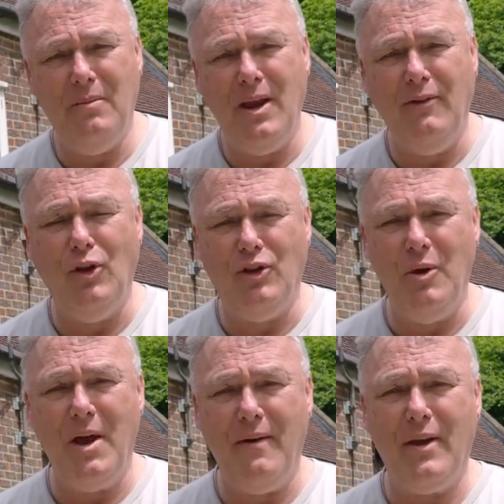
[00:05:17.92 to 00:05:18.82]
if you
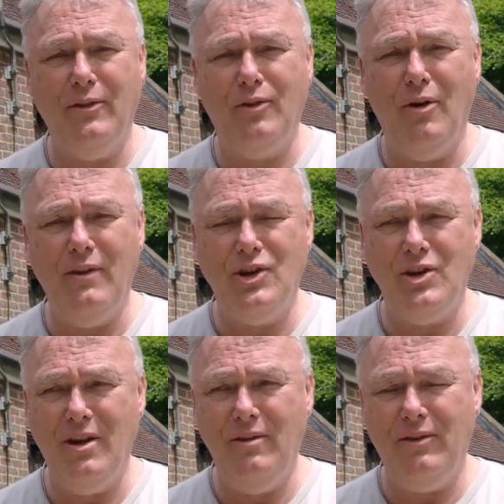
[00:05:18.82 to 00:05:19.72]
do have that sort of
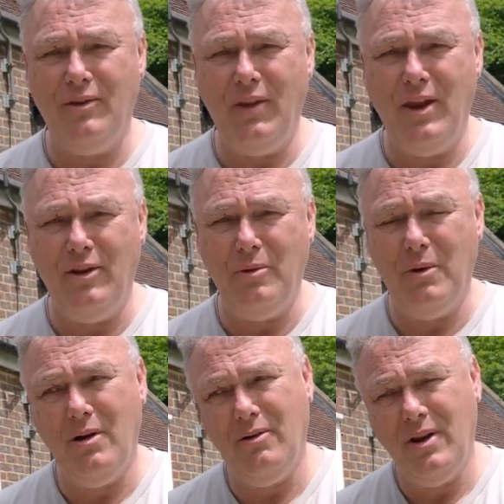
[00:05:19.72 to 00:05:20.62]
issue, it's not the end of the
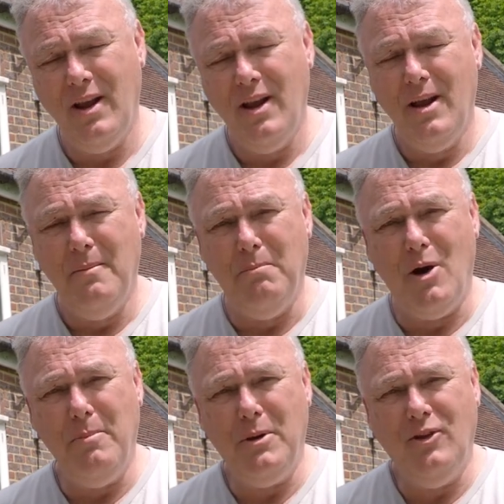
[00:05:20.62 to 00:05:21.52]
world.
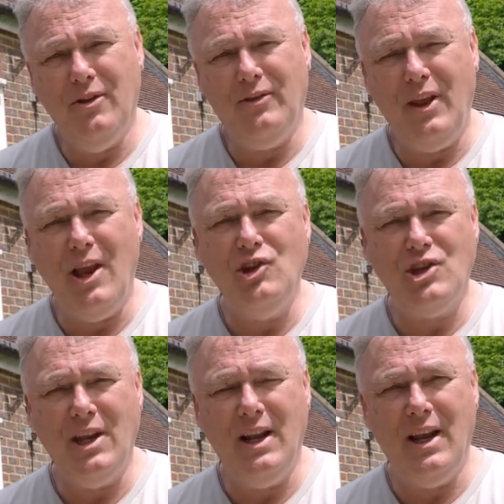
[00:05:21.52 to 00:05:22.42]
Might be just the
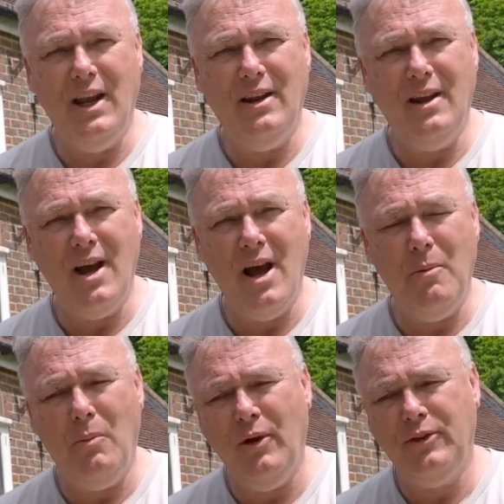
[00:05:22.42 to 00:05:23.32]
HT lead.
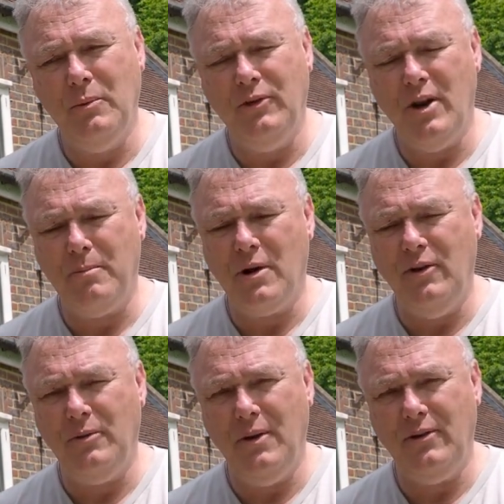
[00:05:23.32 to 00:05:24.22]
Whilst it was in at
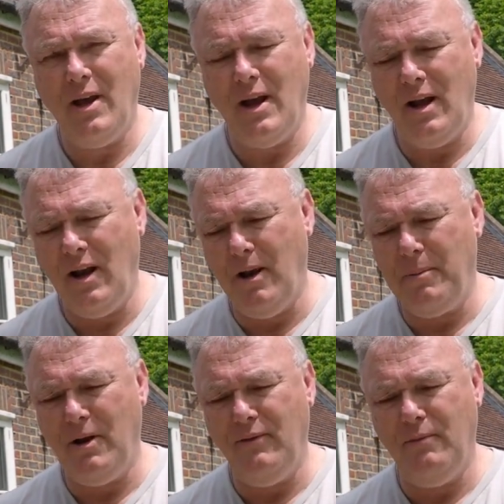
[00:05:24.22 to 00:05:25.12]
Pro Twins, I had a little
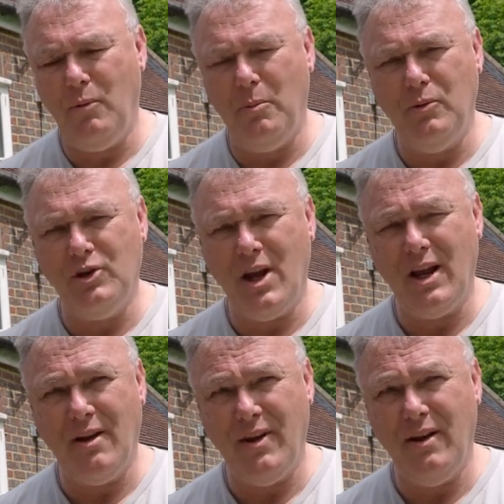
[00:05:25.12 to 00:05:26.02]
bit of wobble
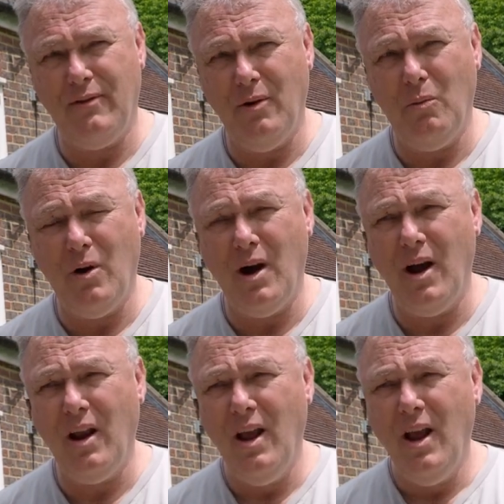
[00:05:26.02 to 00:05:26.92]
shake. I've had it for a while,